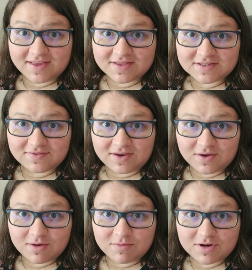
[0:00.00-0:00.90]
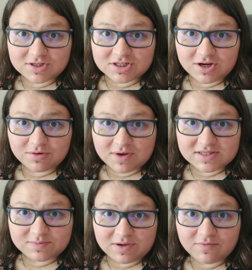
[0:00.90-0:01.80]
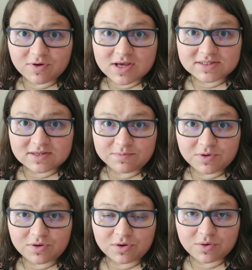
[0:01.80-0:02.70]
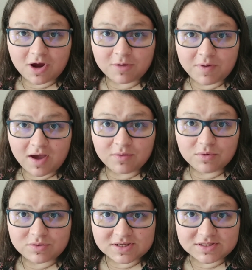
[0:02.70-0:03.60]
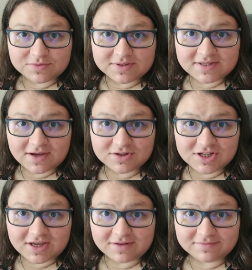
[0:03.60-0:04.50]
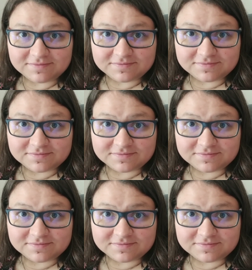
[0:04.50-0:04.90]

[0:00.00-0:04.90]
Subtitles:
In this video, I'm going to share a recipe for a simple crock-pot rotisserie style chicken.